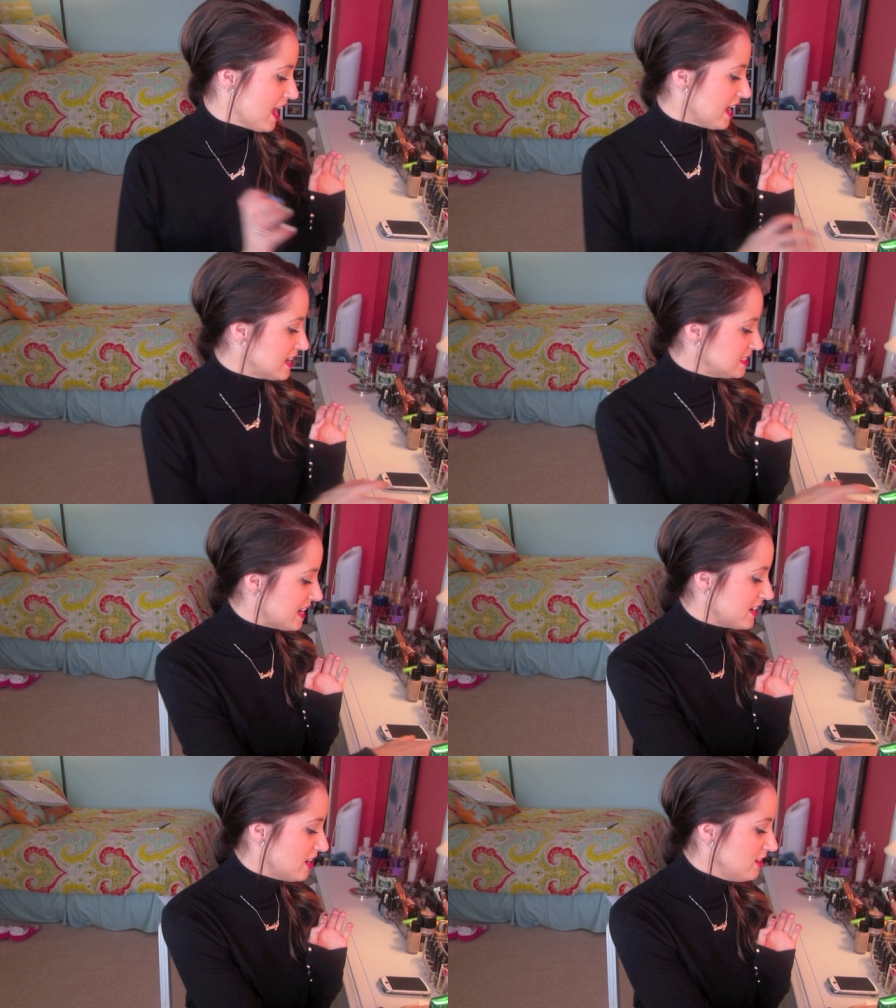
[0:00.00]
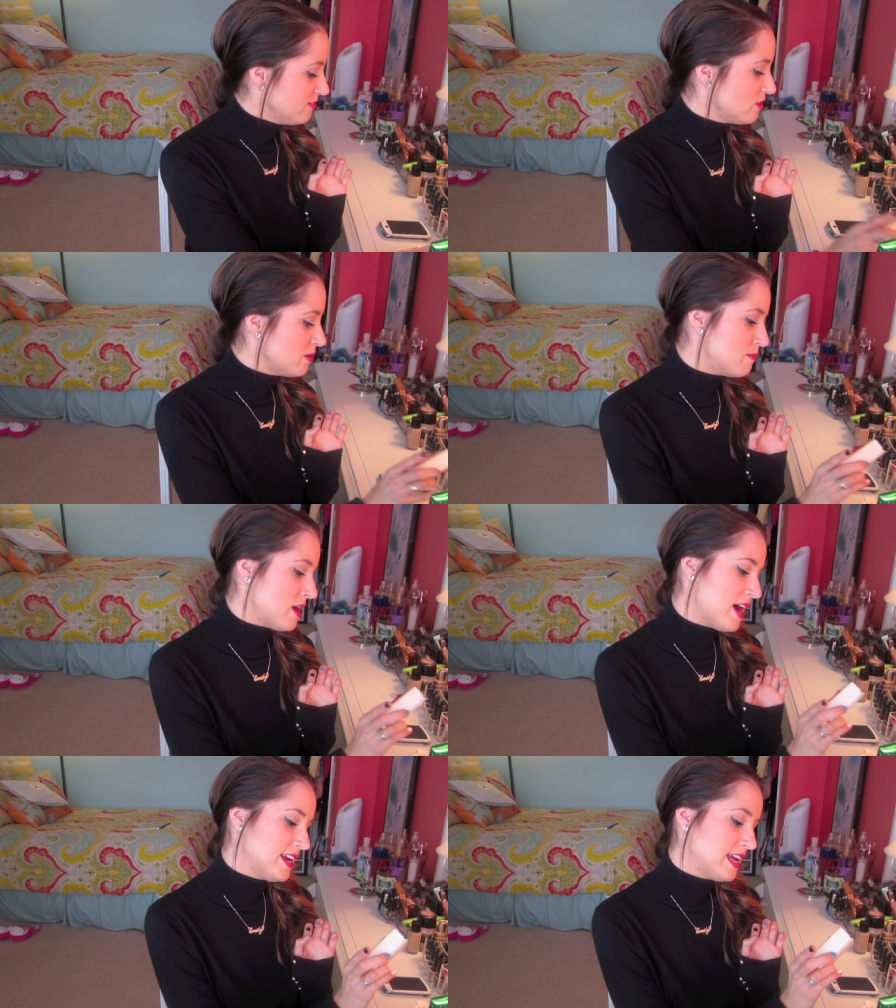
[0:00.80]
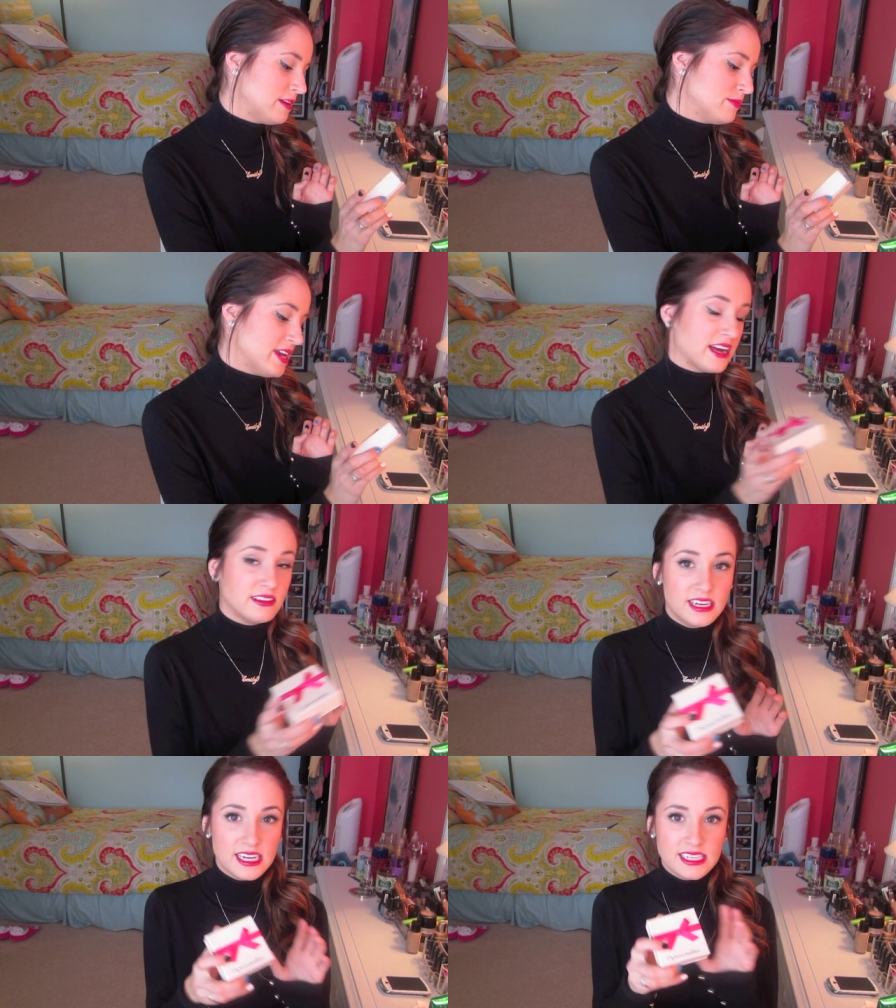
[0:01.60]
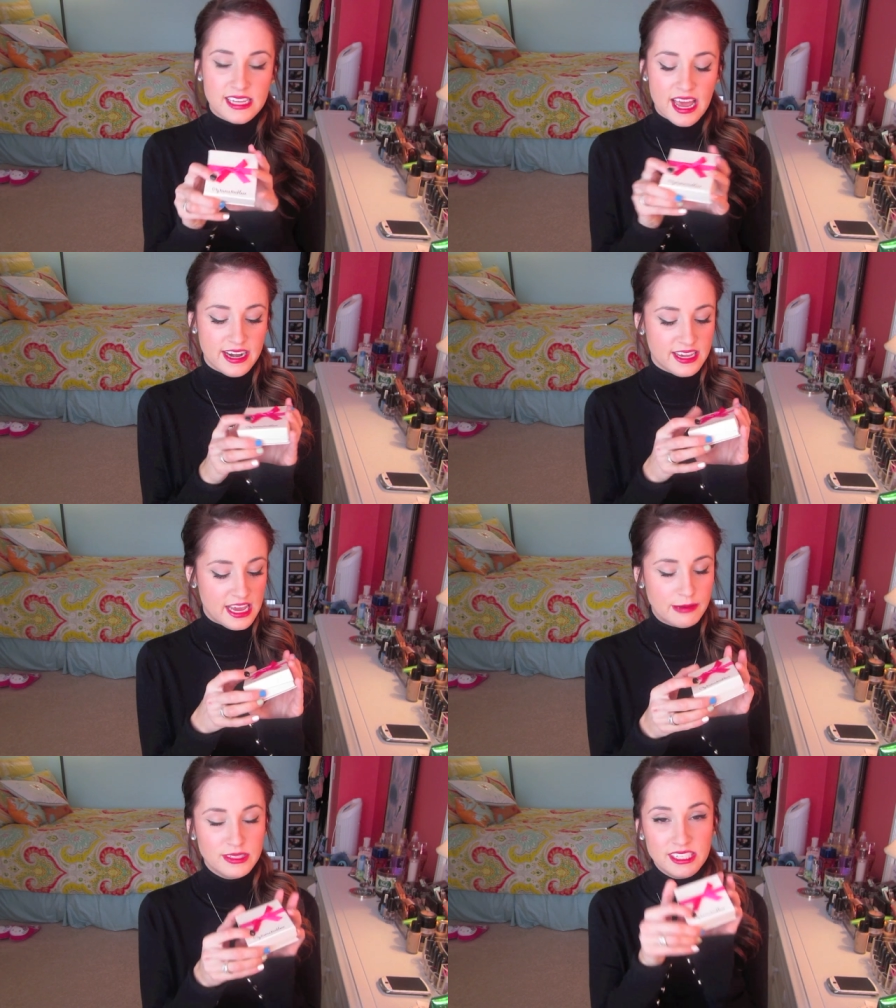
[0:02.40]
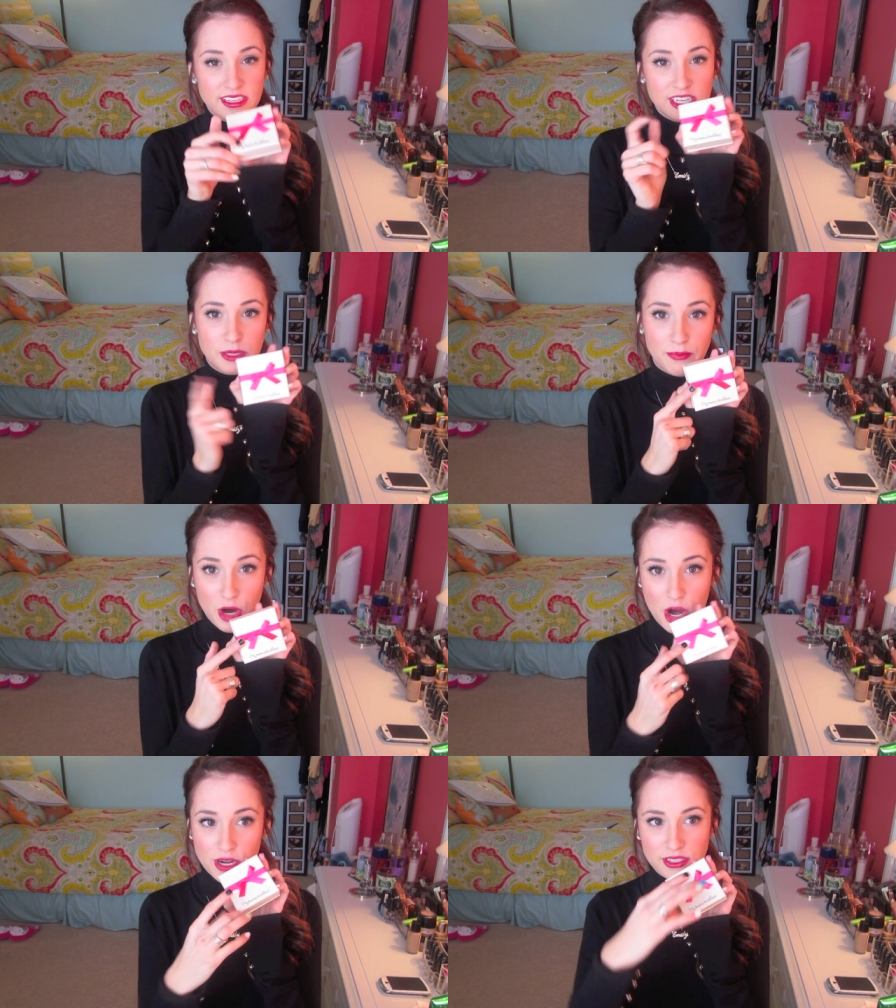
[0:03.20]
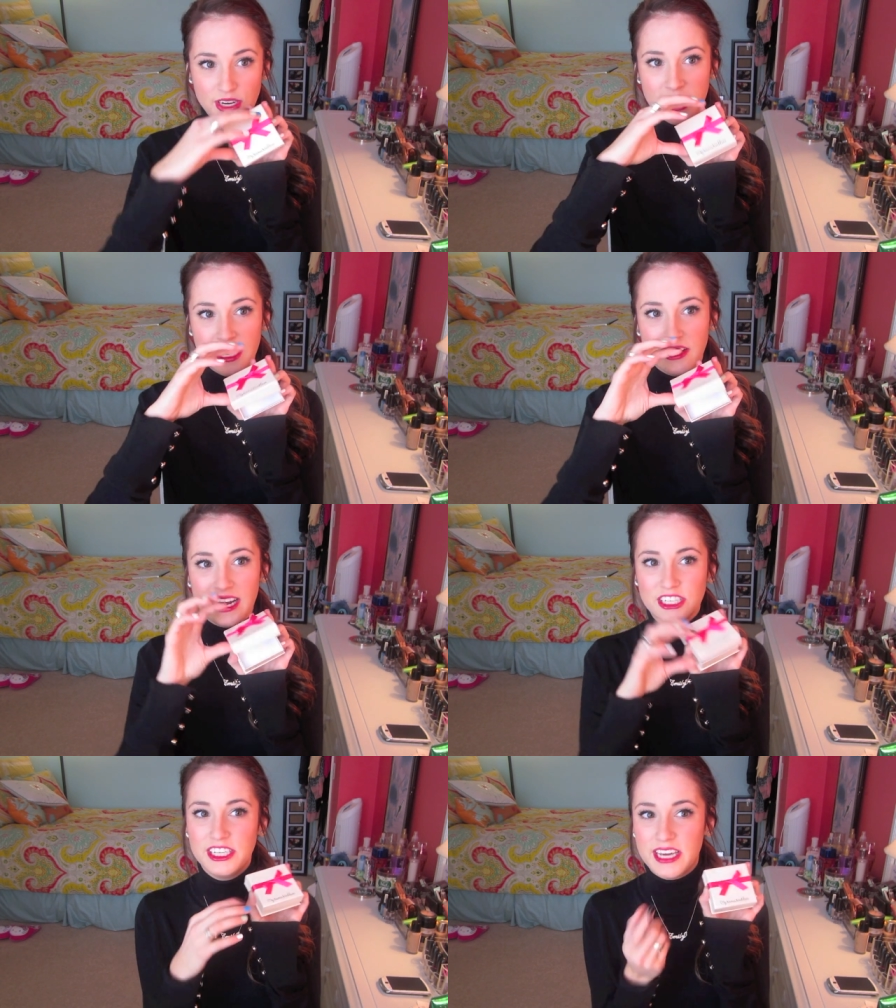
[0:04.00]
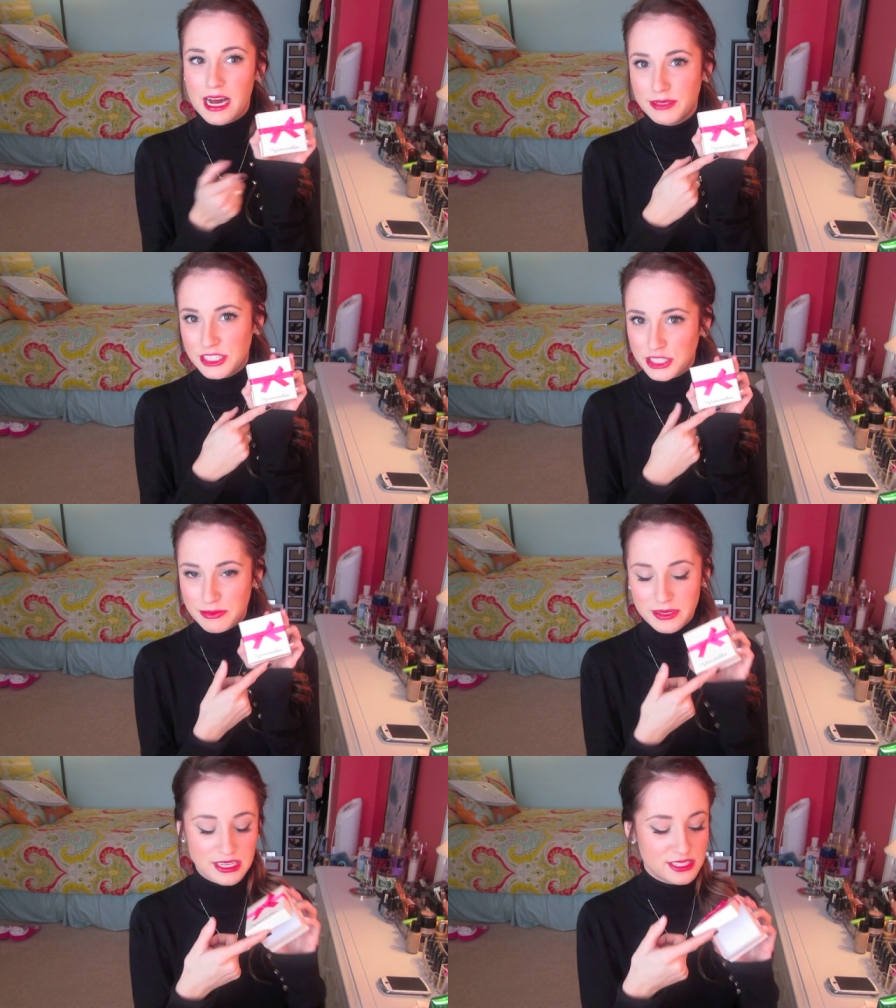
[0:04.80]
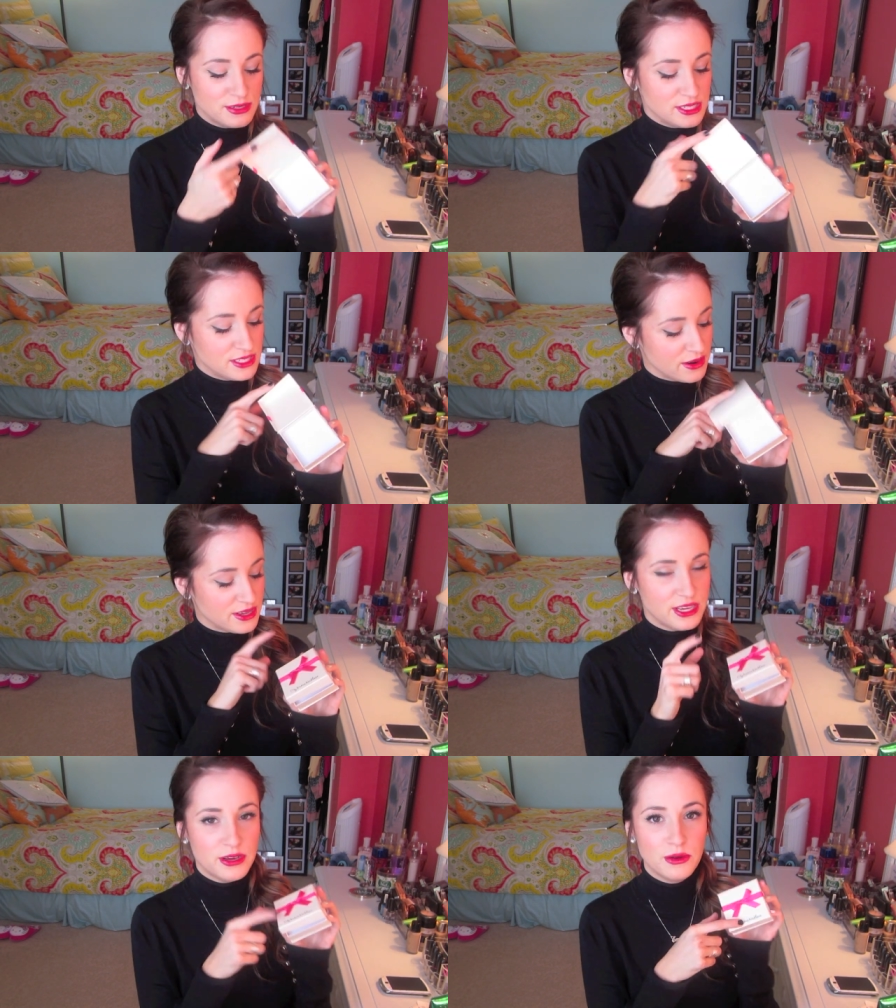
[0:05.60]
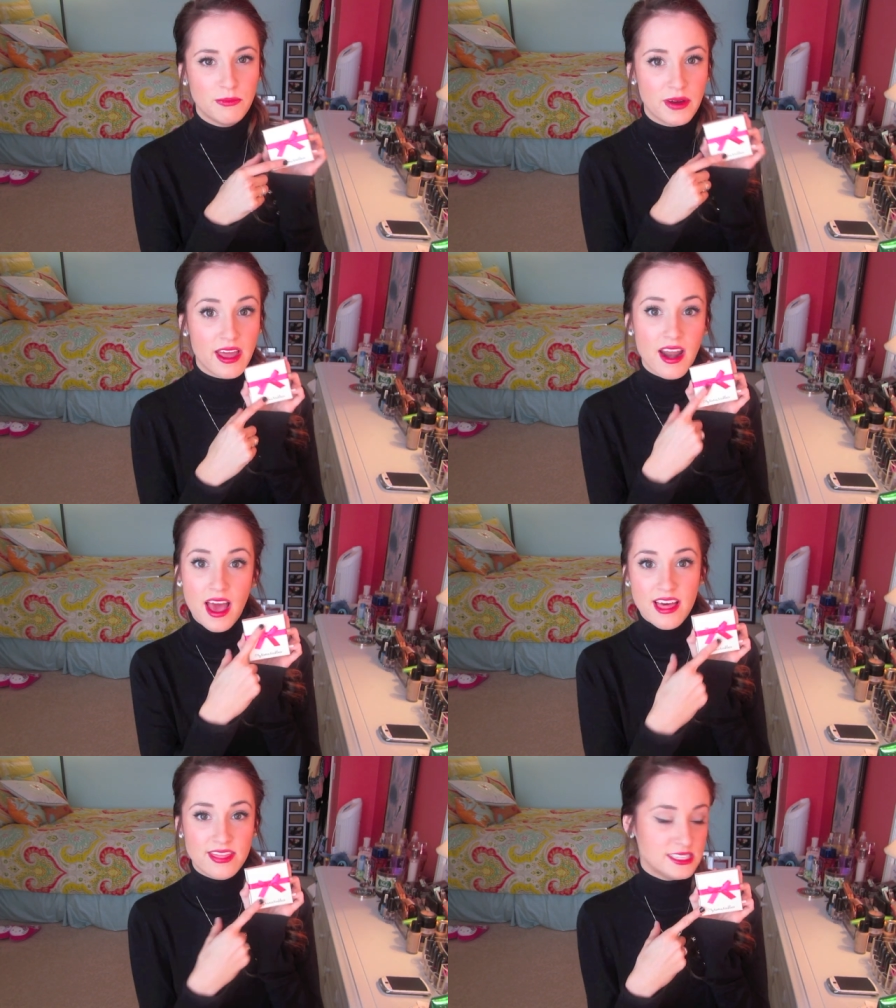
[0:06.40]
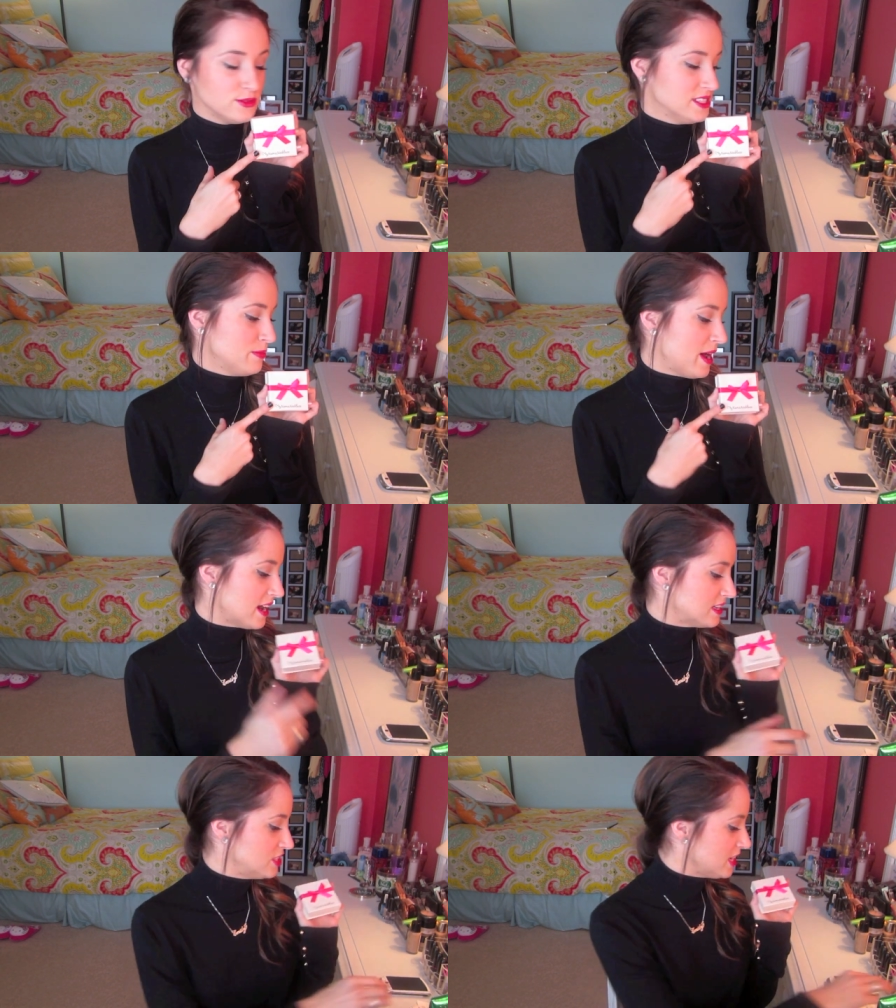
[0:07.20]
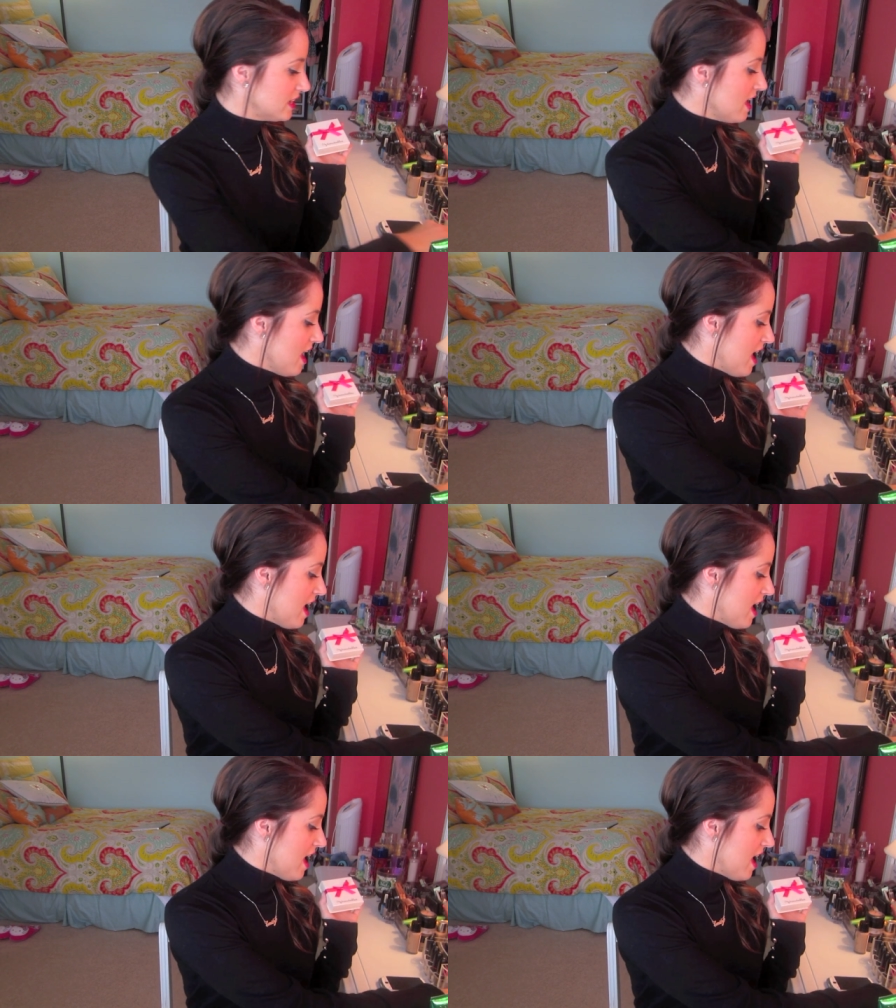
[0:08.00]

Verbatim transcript: And I got it from My Name Necklace and it came into this box right here. I actually kept it just because it was so cute, but this was the packaging.